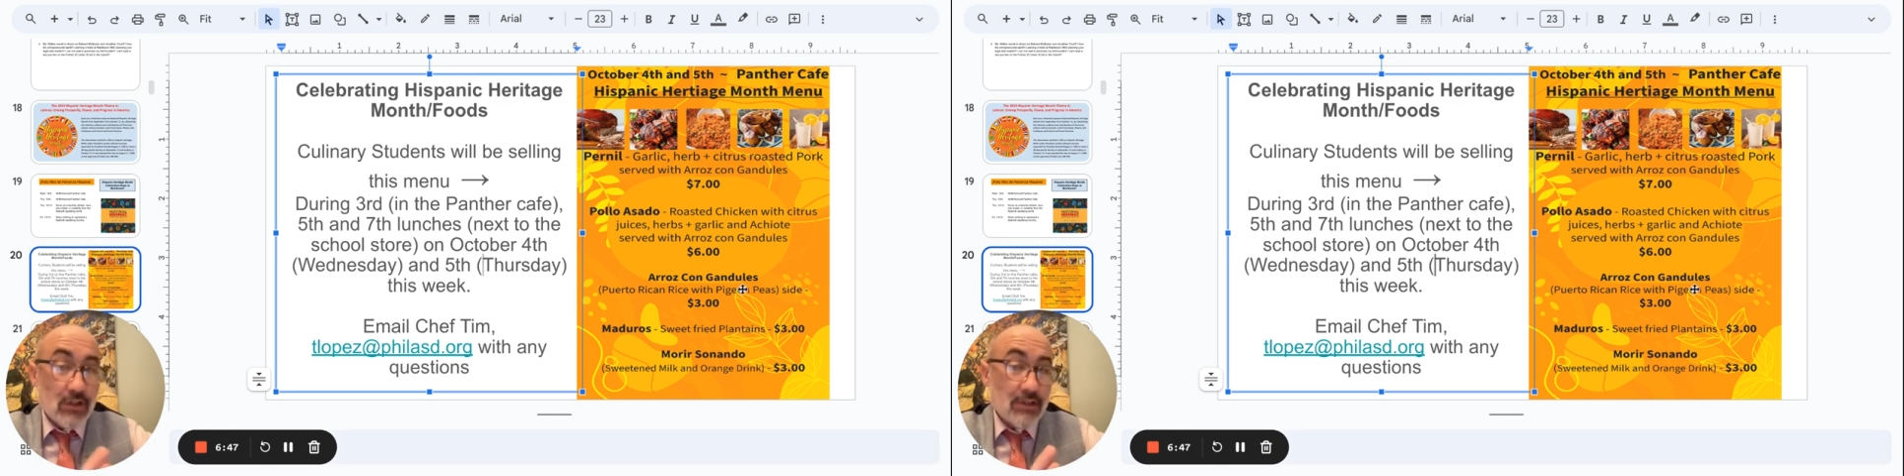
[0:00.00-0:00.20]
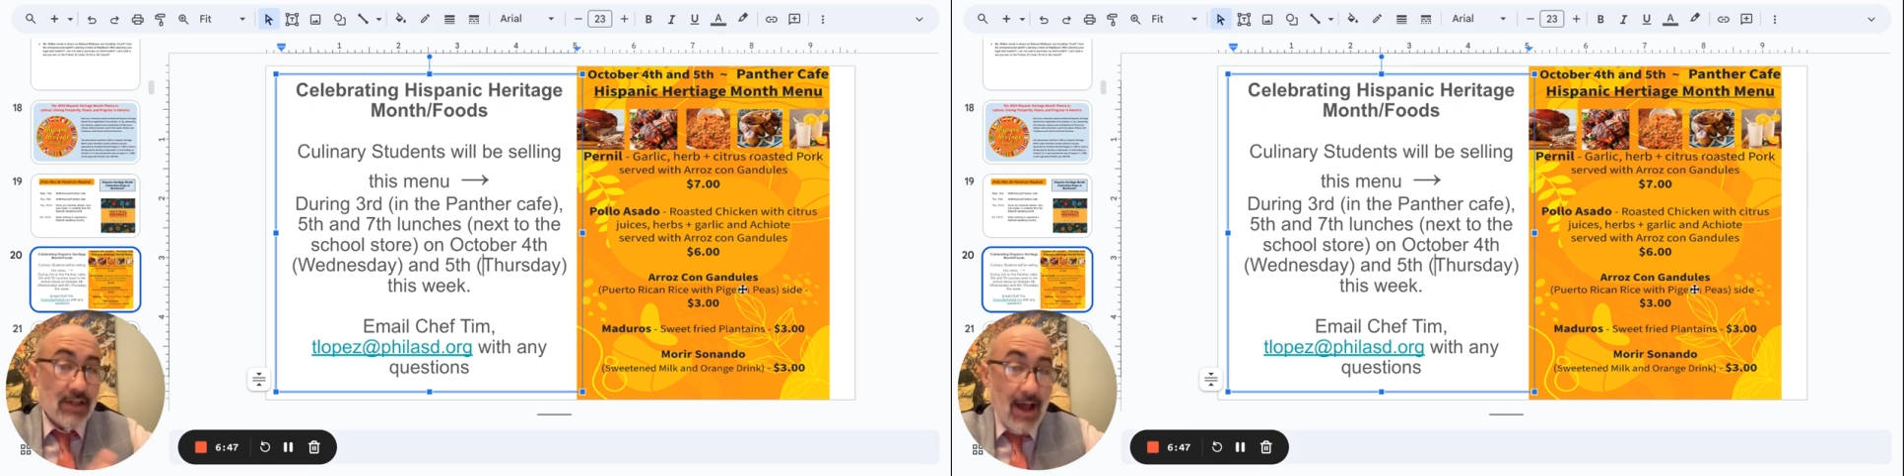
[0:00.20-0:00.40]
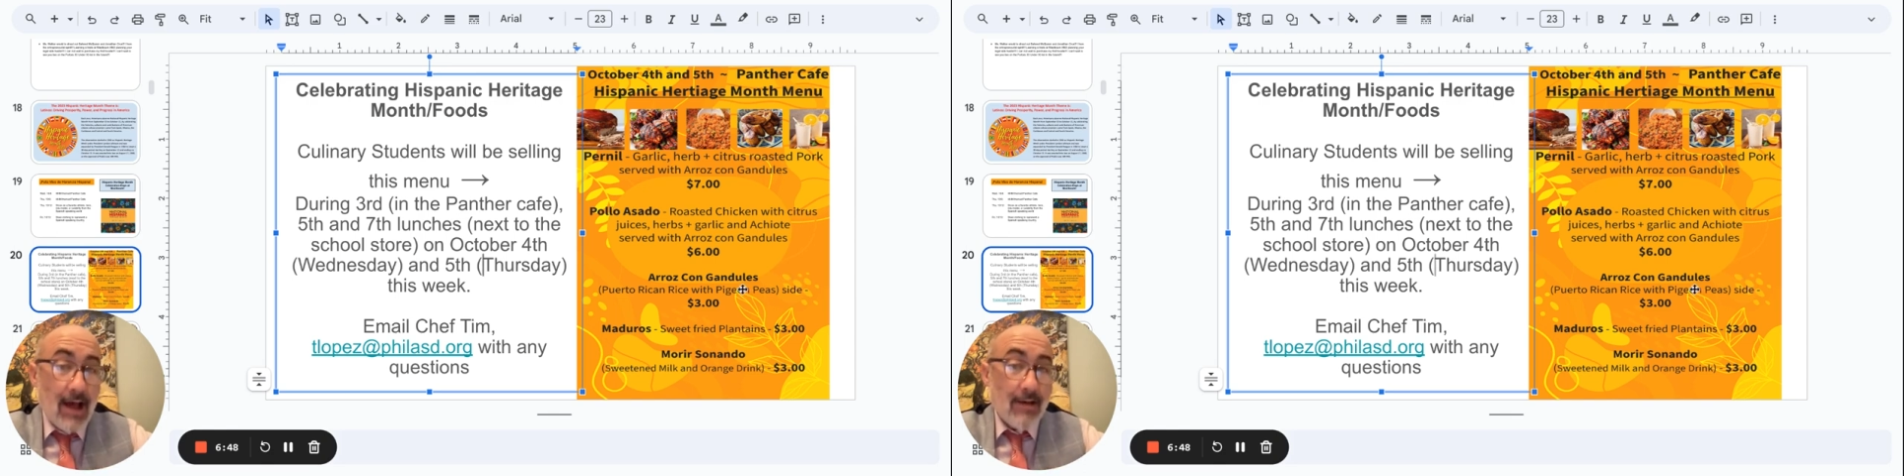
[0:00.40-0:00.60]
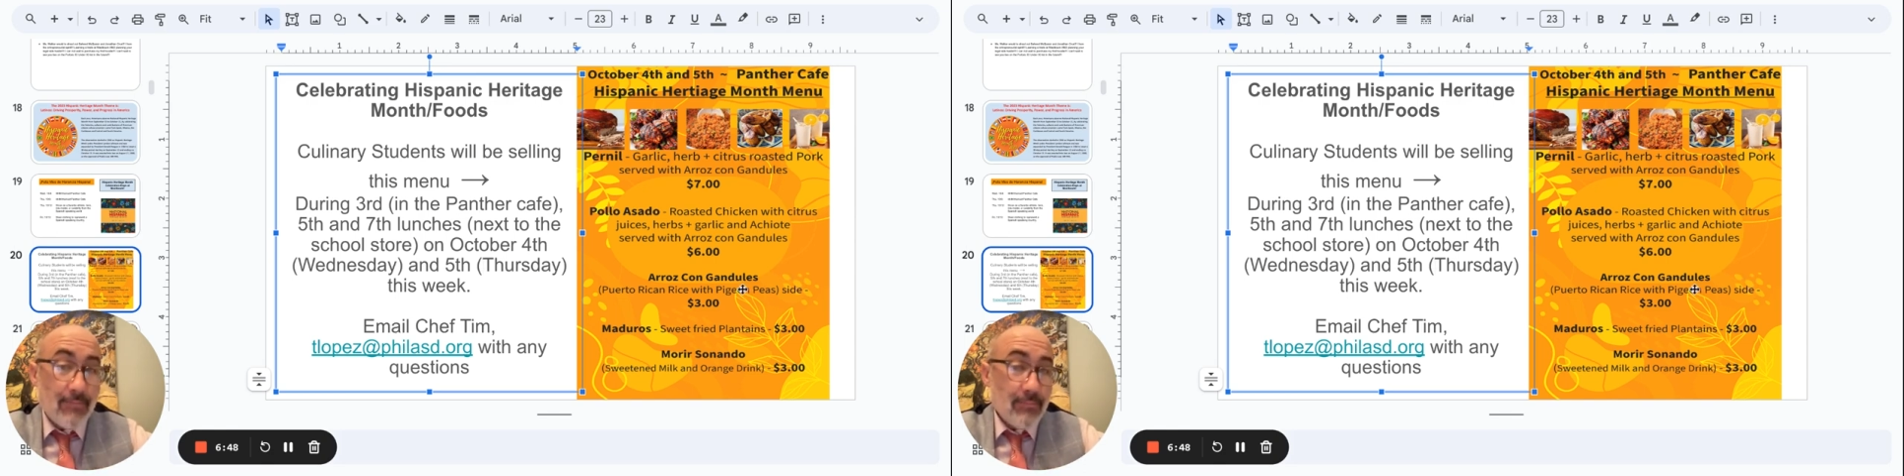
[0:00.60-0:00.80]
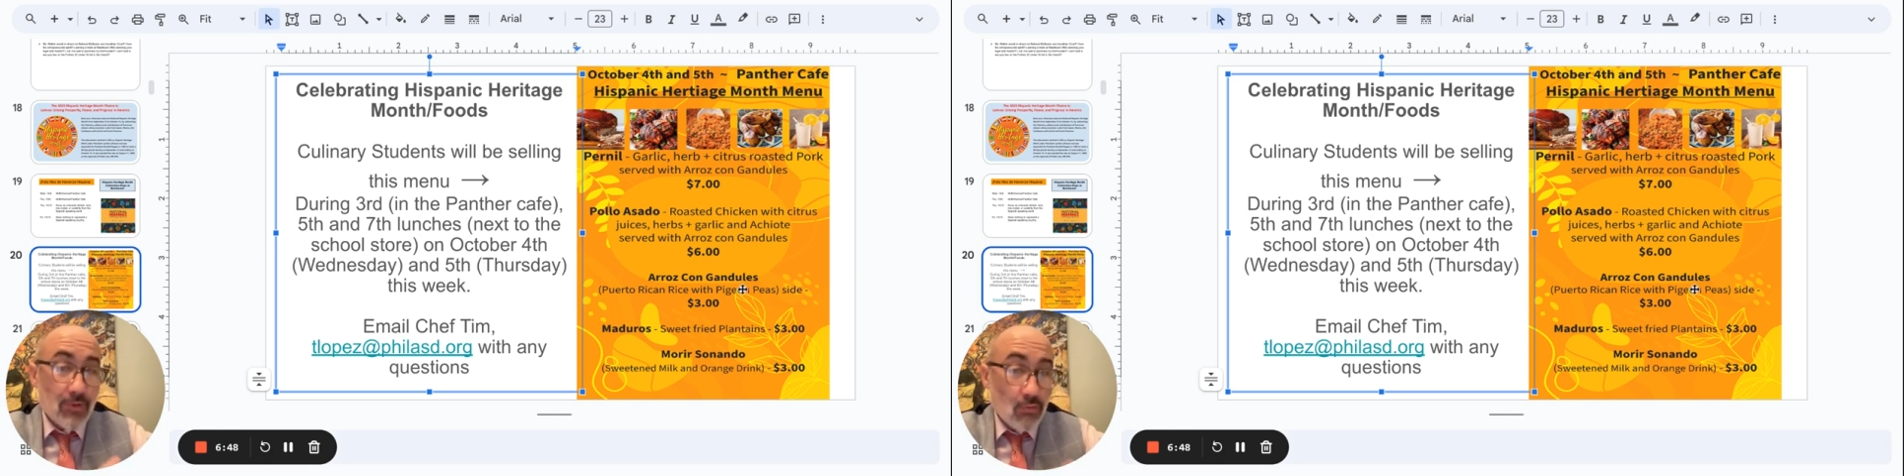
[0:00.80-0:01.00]
just
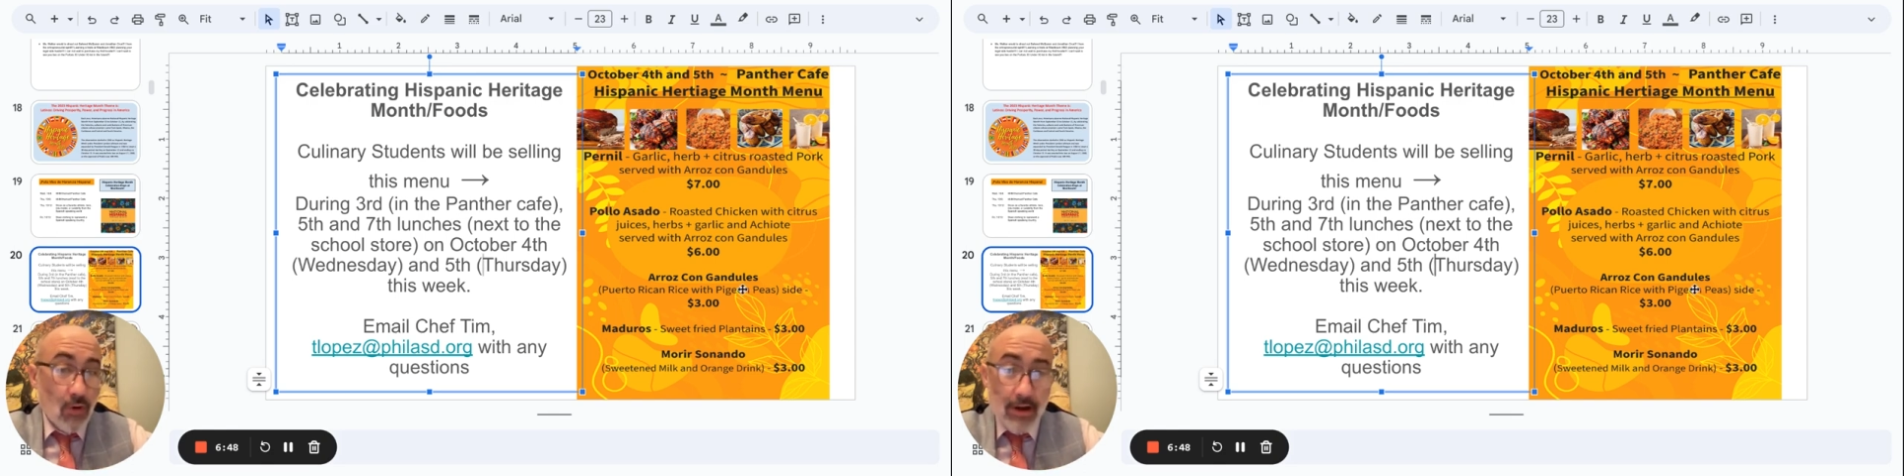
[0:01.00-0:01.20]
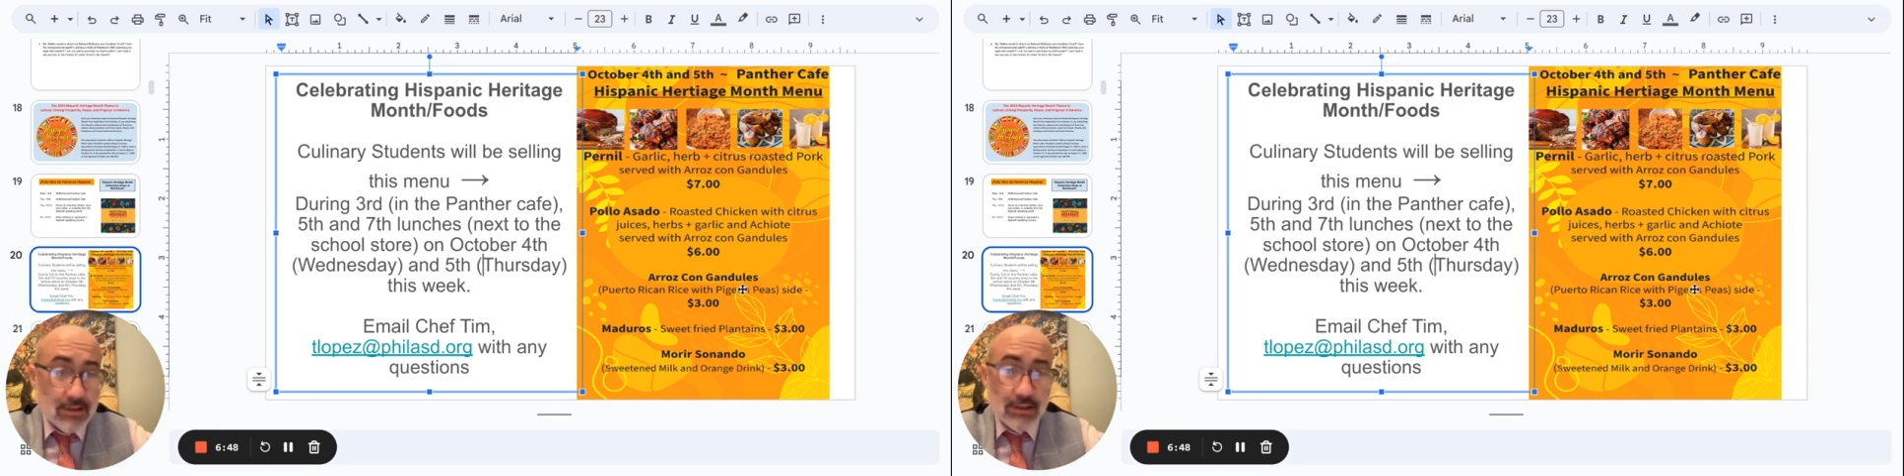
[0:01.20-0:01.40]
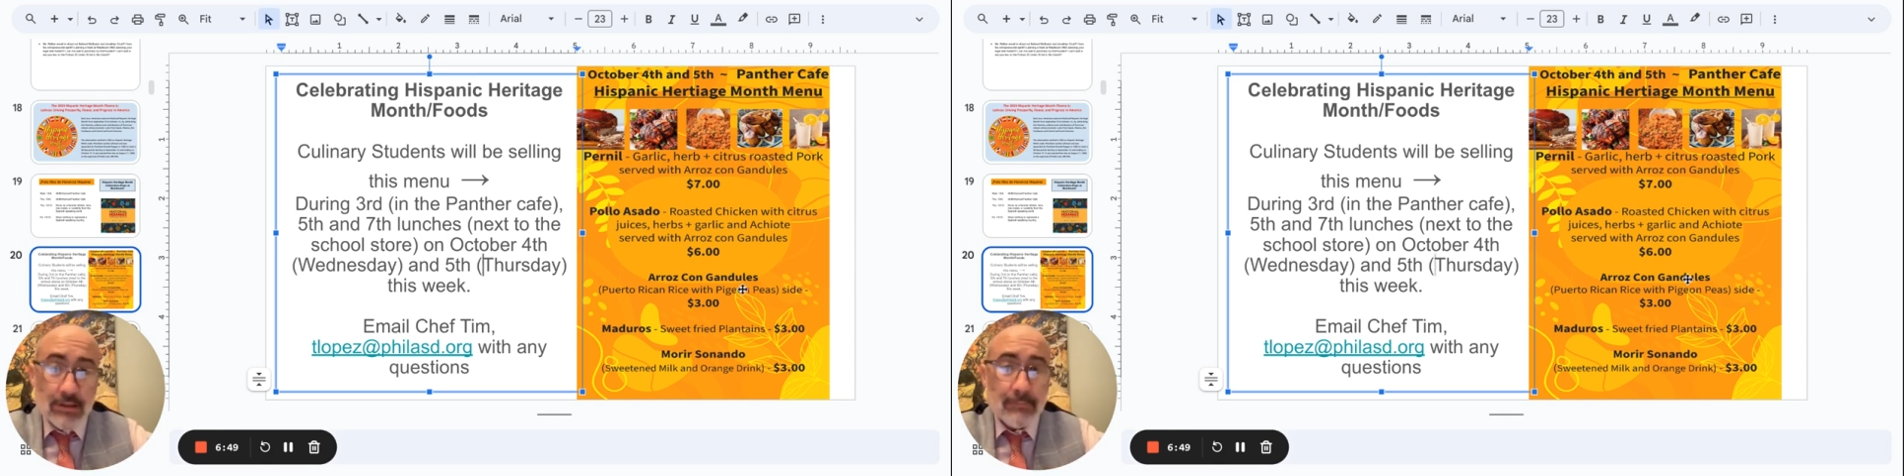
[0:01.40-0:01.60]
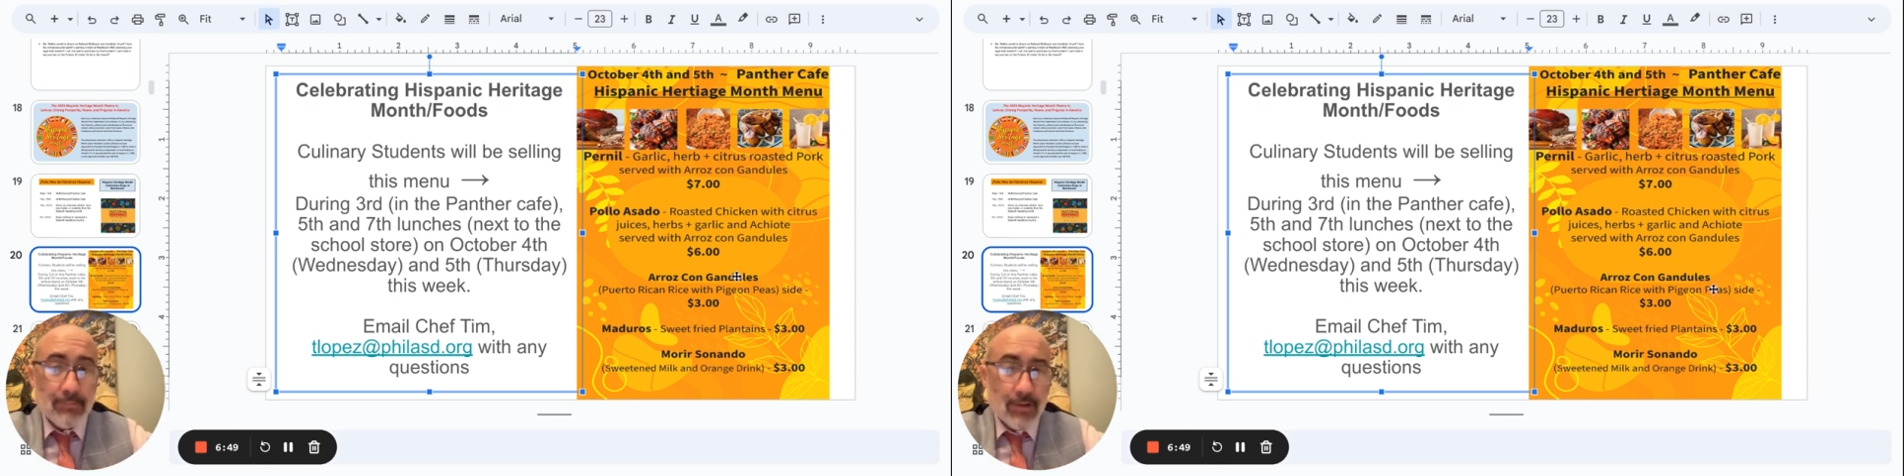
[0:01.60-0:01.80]
have the rice,